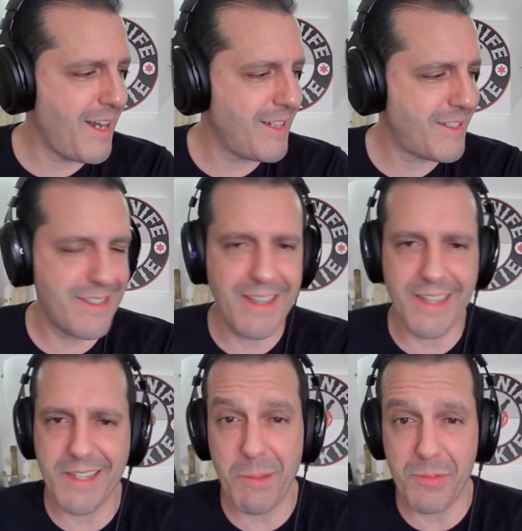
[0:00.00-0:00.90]
And just the
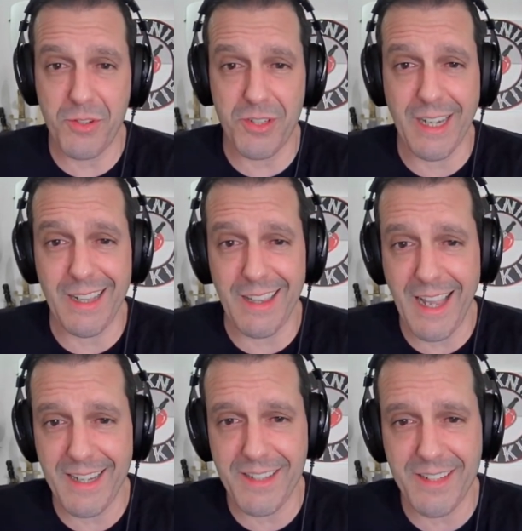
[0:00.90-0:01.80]
tip just
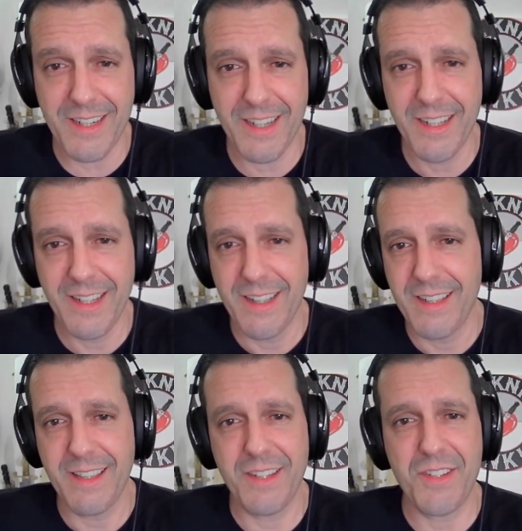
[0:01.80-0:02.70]
glanced
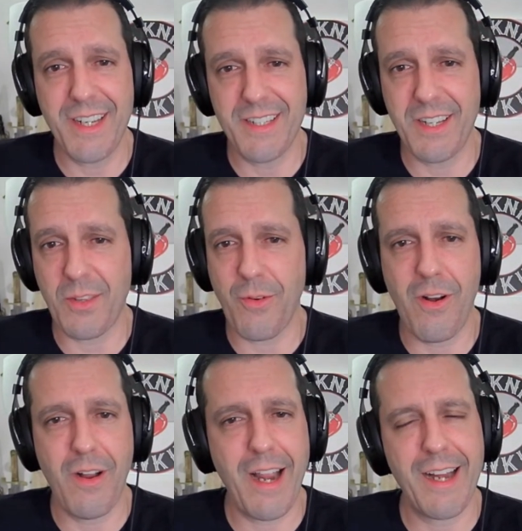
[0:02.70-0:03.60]
the jeans at the
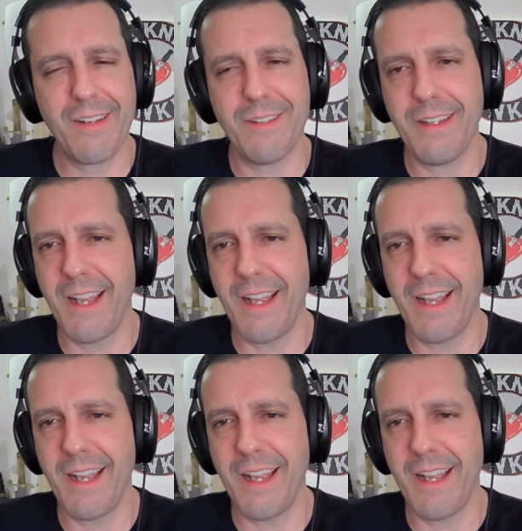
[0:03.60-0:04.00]
wrong angle.